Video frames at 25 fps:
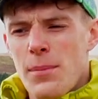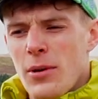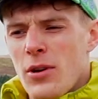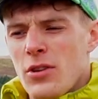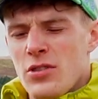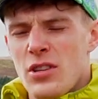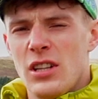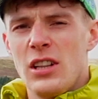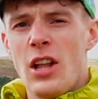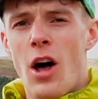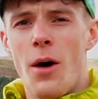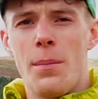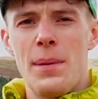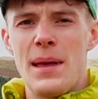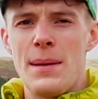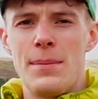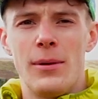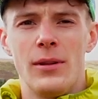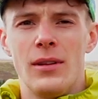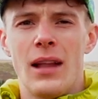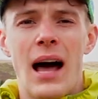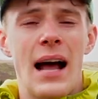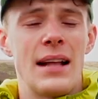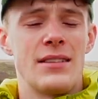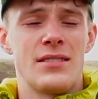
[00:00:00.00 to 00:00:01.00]
because a lot of
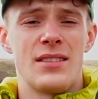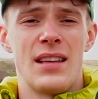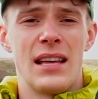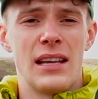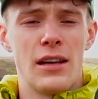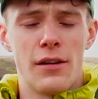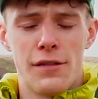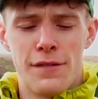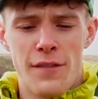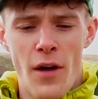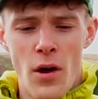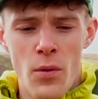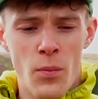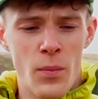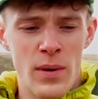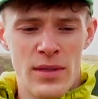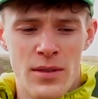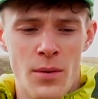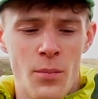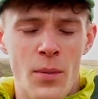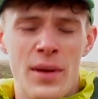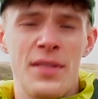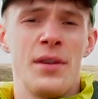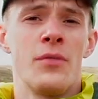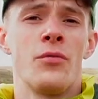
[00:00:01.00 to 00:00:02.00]
people like to take a phone
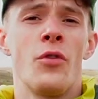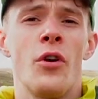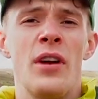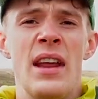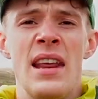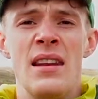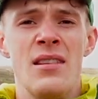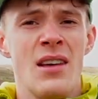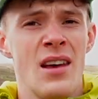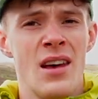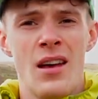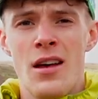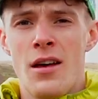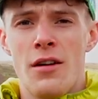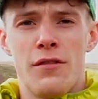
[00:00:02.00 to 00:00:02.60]
with them when they're running